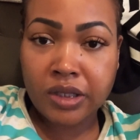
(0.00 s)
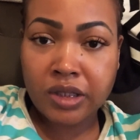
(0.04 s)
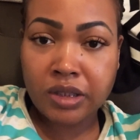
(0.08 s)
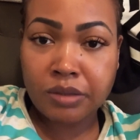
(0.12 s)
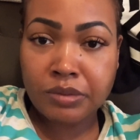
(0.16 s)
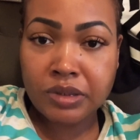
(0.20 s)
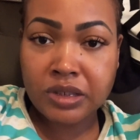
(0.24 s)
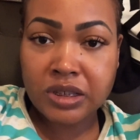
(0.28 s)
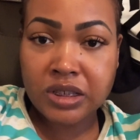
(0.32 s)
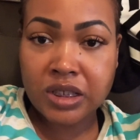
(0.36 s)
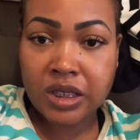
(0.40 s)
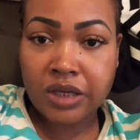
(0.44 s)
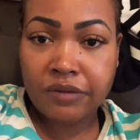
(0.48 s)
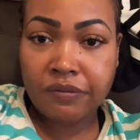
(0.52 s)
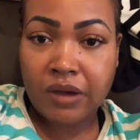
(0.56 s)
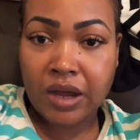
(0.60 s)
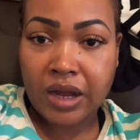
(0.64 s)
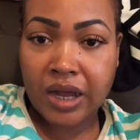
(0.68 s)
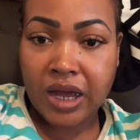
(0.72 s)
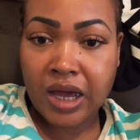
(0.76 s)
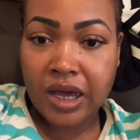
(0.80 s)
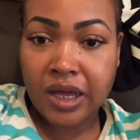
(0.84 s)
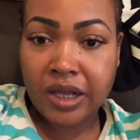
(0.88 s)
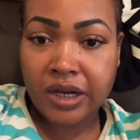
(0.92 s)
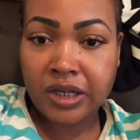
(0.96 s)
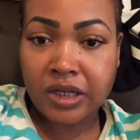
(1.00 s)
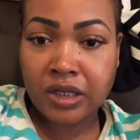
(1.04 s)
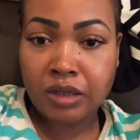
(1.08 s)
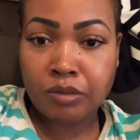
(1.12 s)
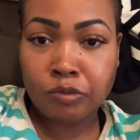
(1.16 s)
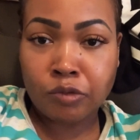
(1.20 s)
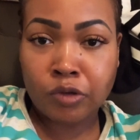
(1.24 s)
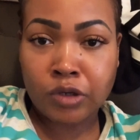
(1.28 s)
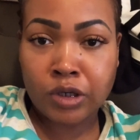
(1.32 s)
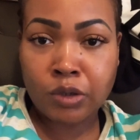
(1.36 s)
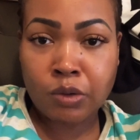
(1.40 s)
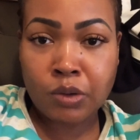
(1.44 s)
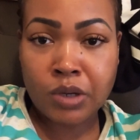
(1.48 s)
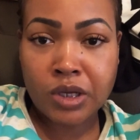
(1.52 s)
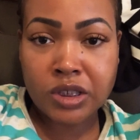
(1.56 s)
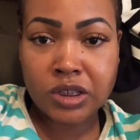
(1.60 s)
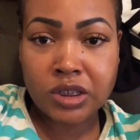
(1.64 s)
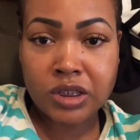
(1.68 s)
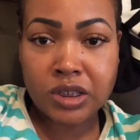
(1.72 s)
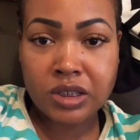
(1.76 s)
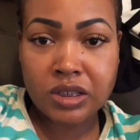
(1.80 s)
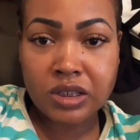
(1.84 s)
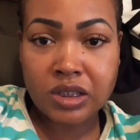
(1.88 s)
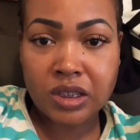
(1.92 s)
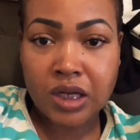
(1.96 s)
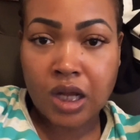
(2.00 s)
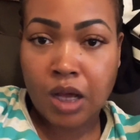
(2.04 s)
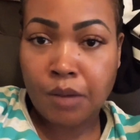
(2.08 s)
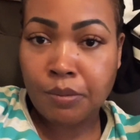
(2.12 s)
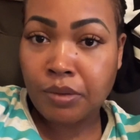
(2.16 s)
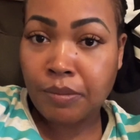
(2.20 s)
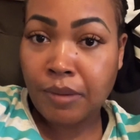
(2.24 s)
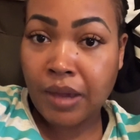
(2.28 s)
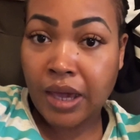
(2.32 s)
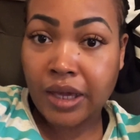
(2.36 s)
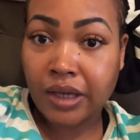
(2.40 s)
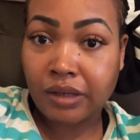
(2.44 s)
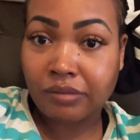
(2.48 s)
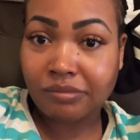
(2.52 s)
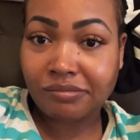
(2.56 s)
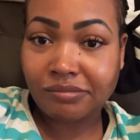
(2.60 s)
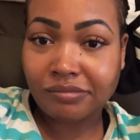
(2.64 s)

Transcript: Let me see if I got any more questions, and I'll be back.